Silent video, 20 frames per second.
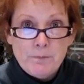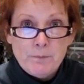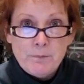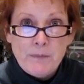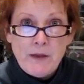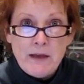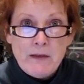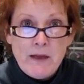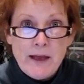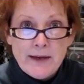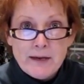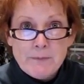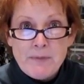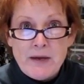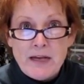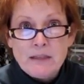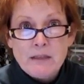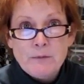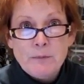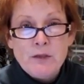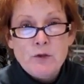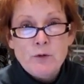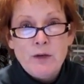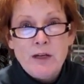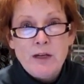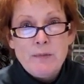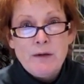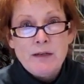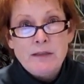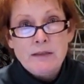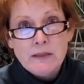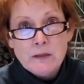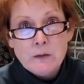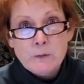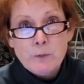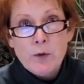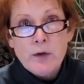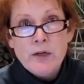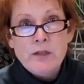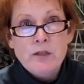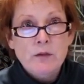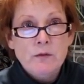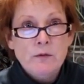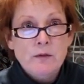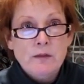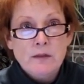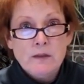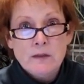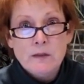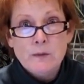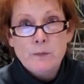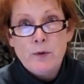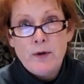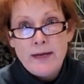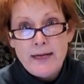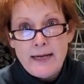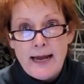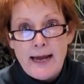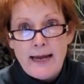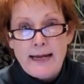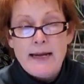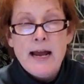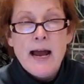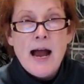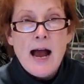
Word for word: they like it best between about 6.2 and 6.9.